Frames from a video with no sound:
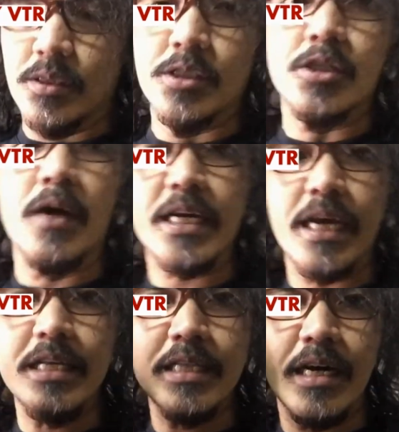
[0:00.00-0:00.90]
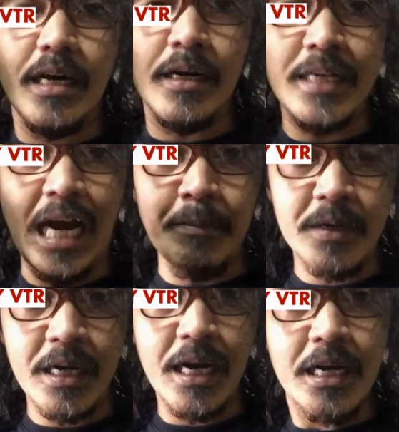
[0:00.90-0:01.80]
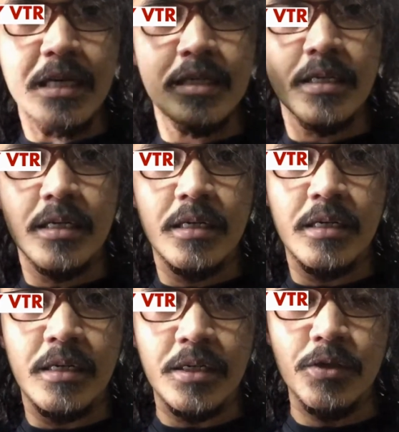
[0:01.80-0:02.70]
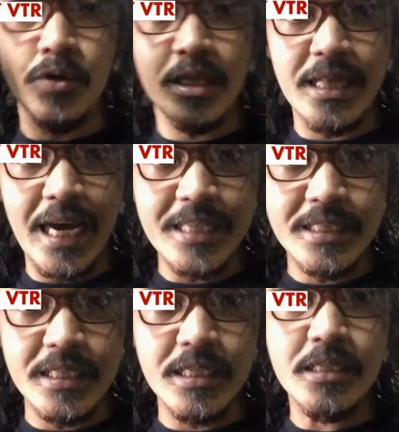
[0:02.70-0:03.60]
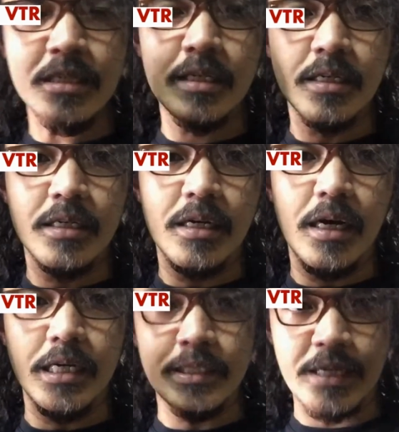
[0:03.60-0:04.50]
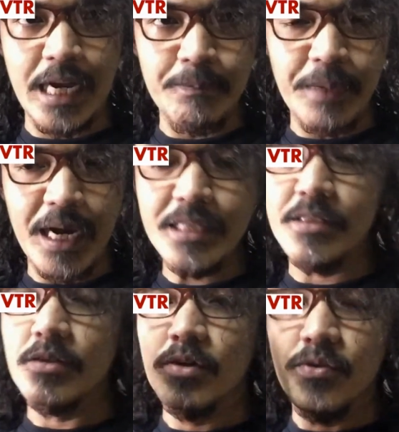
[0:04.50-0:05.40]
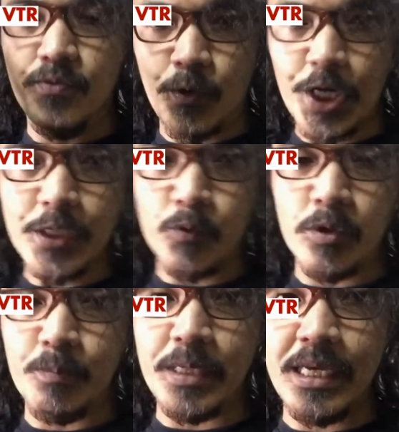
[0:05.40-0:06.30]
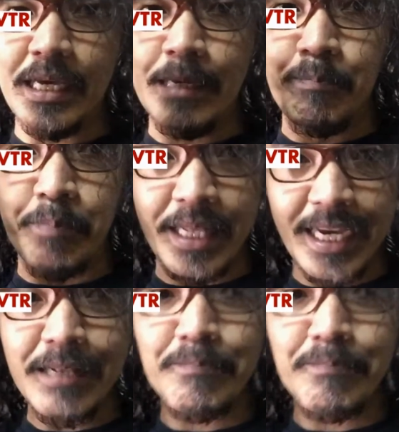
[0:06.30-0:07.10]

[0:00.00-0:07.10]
So again, camera, good lighting, tripod, fourth will be a plain